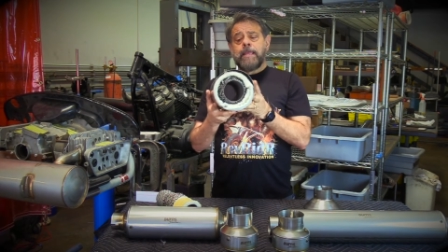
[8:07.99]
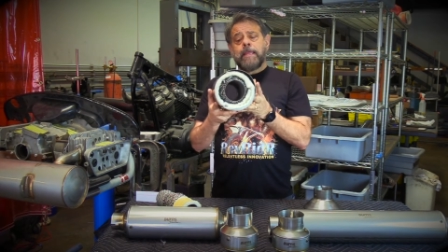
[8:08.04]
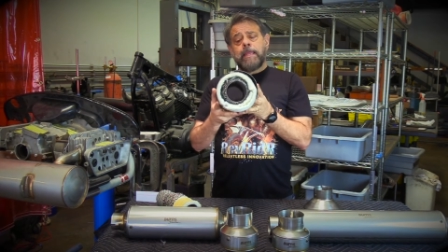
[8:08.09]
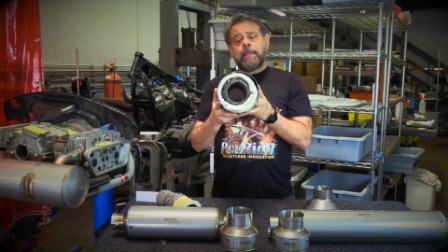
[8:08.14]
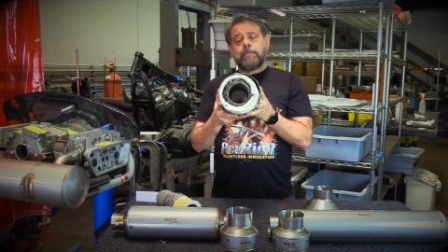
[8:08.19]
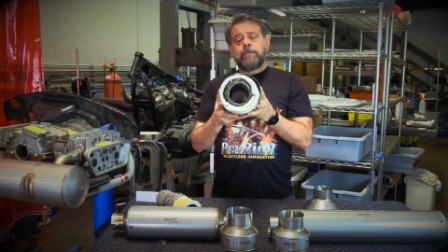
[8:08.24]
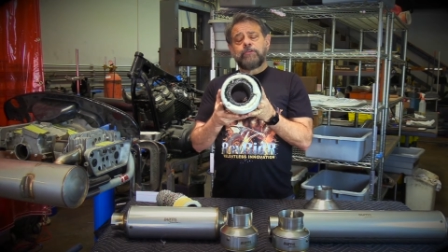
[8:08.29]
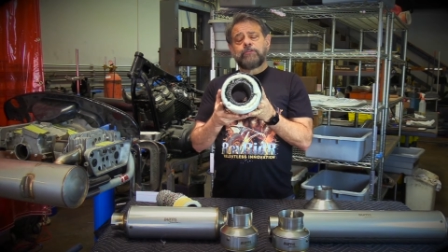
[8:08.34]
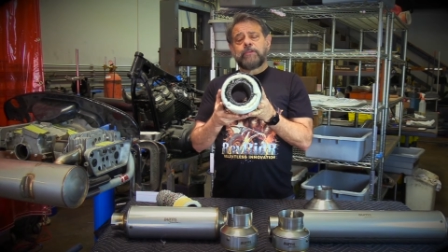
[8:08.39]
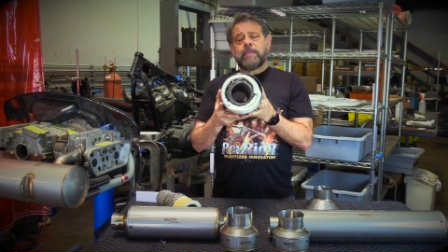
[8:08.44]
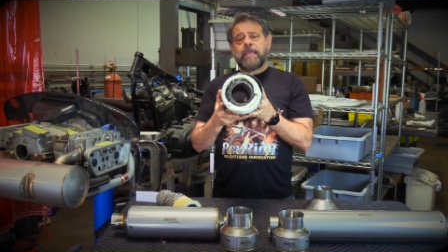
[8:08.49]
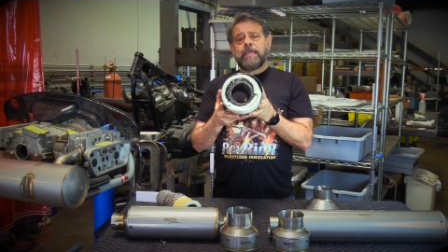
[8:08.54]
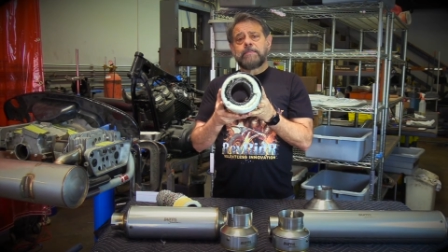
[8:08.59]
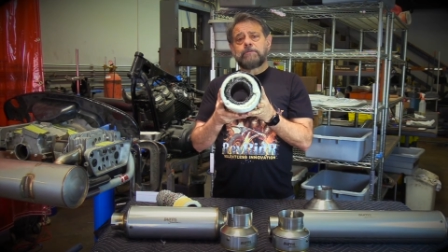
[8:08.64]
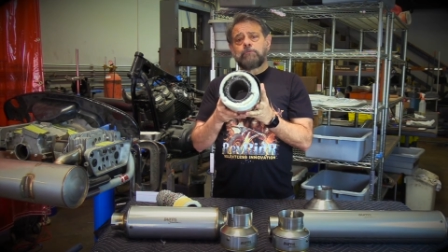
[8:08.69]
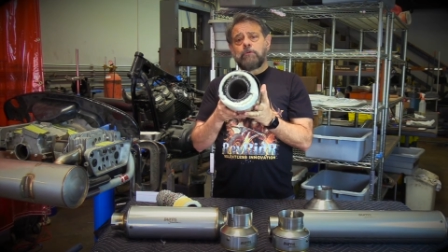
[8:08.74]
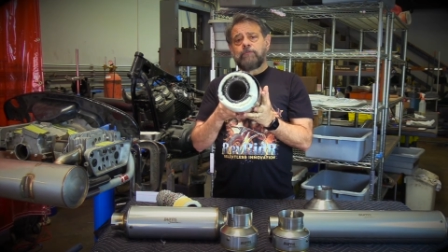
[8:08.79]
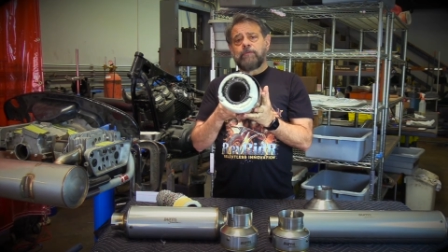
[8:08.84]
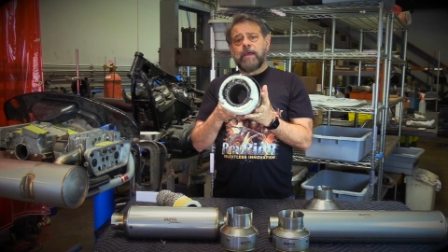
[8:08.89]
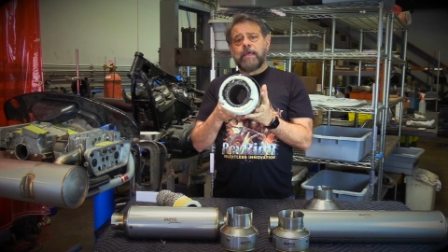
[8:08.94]
In this
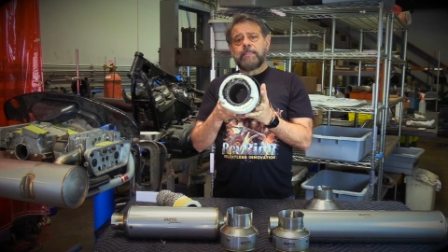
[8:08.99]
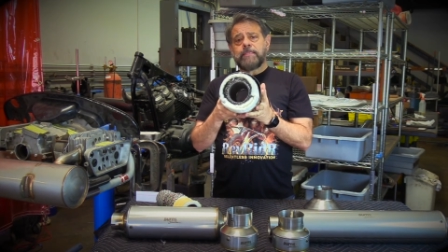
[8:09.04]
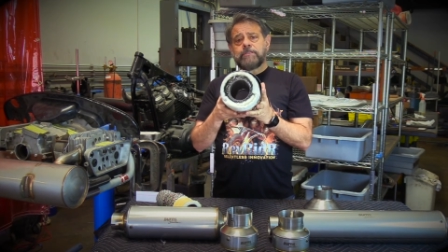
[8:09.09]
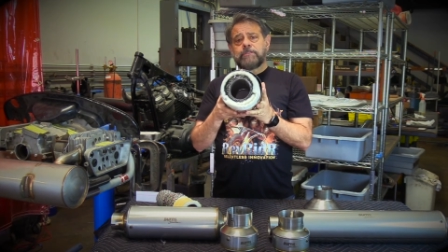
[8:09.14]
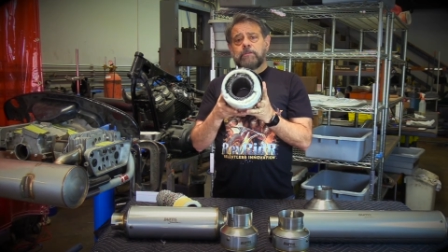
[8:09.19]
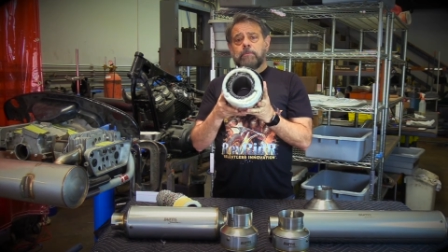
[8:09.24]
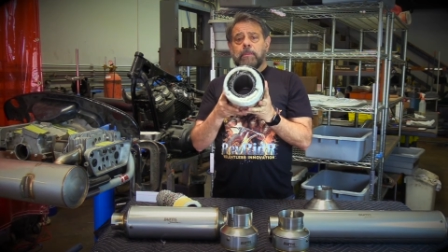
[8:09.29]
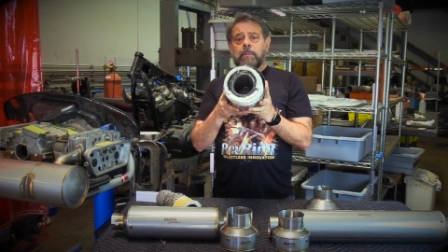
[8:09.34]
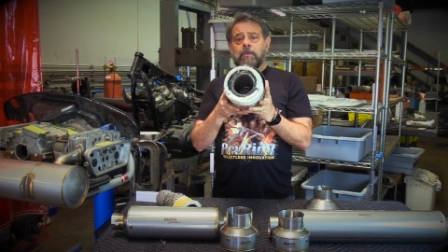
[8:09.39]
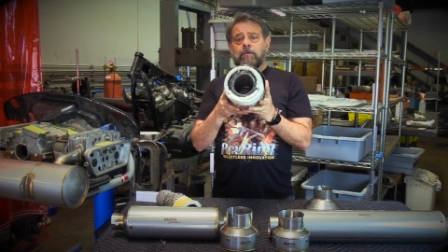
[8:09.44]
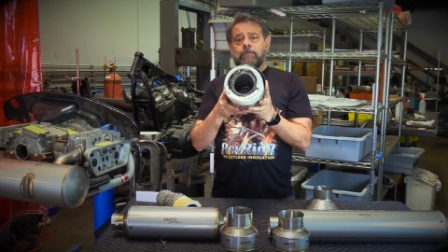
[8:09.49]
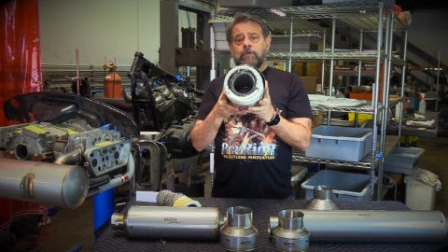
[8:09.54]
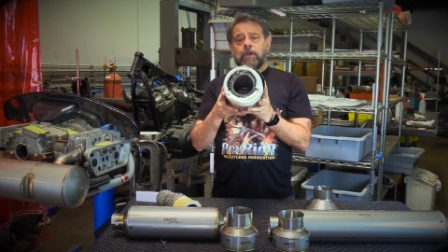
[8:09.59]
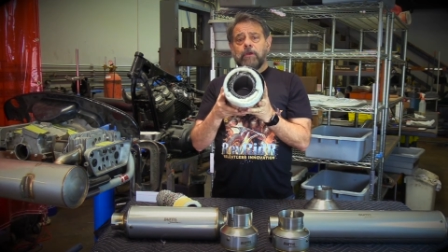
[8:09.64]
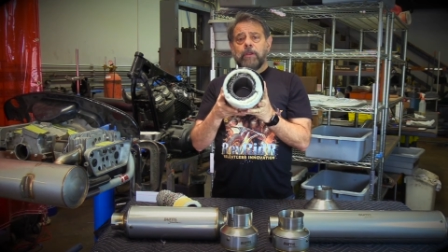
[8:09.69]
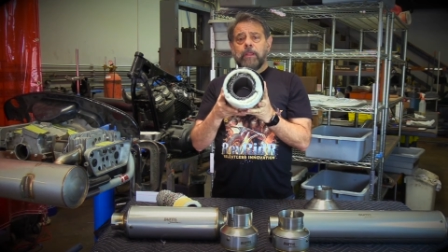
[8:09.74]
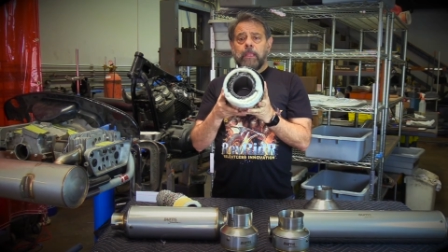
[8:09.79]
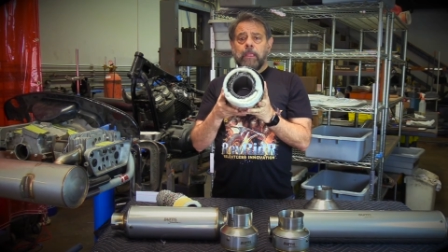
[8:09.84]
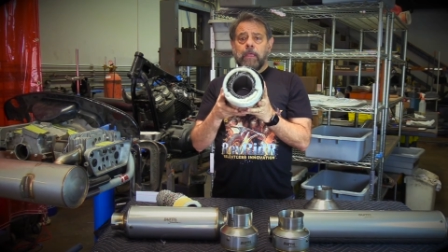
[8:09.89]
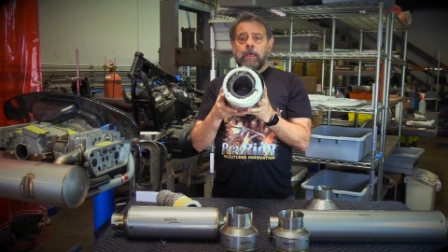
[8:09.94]
case, we find this to be a
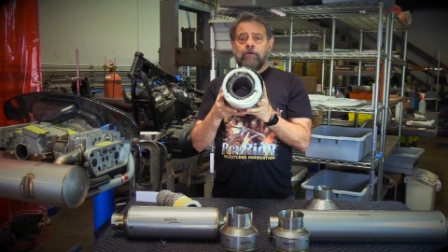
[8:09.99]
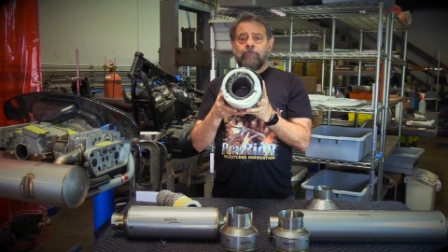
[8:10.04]
very